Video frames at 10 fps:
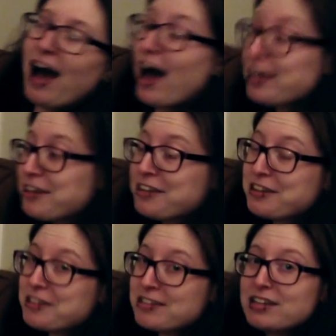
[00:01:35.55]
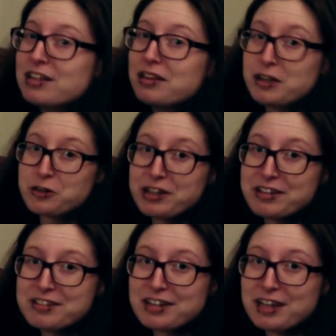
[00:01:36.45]
I think that this is
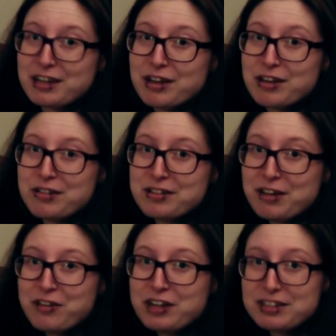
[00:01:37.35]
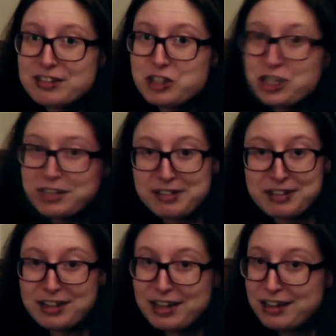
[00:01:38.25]
hilarious, and I definitely
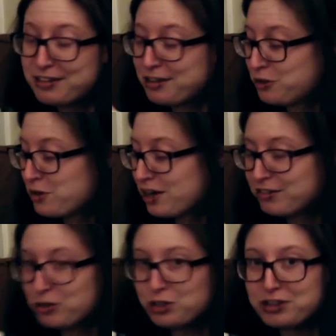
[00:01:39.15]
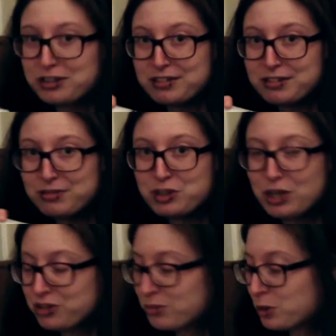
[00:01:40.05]
suggest that you guys look this
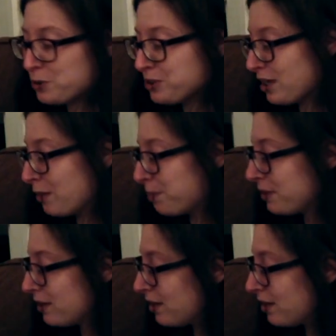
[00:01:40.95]
Shouts and Murmurs up.